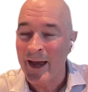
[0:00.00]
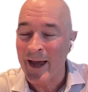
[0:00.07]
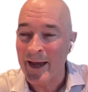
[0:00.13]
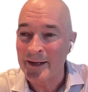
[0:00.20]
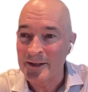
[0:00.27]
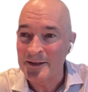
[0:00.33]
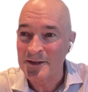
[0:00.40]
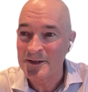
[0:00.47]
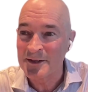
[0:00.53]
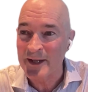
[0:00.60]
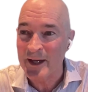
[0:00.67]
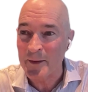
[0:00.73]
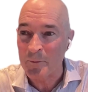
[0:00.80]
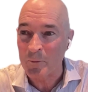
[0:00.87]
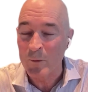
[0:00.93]
And
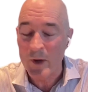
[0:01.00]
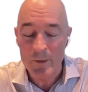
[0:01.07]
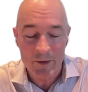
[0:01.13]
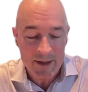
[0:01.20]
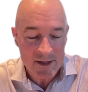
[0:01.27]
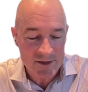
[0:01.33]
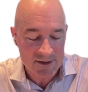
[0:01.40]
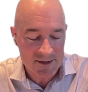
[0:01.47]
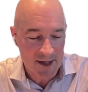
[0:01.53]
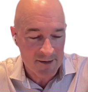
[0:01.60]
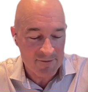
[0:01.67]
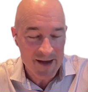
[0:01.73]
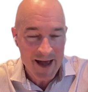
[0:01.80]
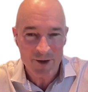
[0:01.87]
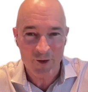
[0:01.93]
it's we released a
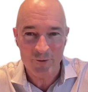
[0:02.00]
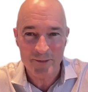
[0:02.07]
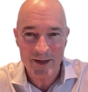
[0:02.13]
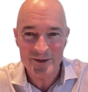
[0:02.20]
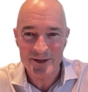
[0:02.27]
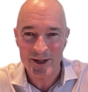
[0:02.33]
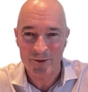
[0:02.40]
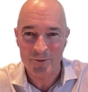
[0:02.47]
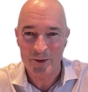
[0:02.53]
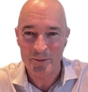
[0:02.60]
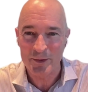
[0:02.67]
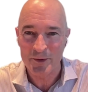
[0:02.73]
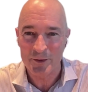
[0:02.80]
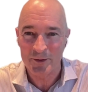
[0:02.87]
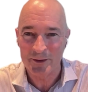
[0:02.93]
Value of Medtech
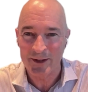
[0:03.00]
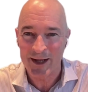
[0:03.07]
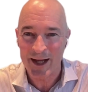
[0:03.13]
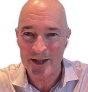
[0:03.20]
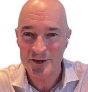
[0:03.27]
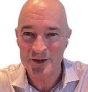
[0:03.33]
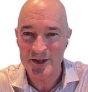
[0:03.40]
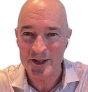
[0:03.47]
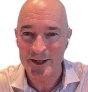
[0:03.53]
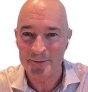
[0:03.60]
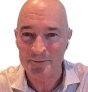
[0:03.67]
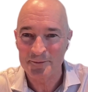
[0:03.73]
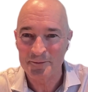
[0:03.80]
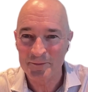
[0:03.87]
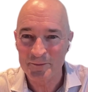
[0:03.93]
report last year,
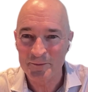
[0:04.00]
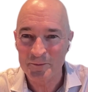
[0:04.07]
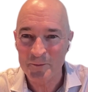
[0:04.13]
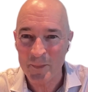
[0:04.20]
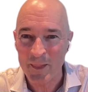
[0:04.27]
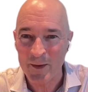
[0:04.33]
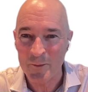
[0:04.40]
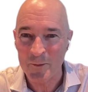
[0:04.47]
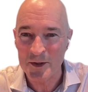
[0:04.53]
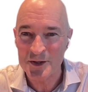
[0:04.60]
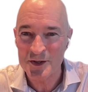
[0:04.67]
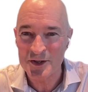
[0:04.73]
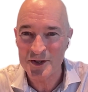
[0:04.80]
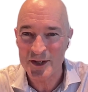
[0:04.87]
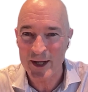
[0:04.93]

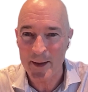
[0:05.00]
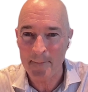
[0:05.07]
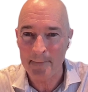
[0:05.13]
which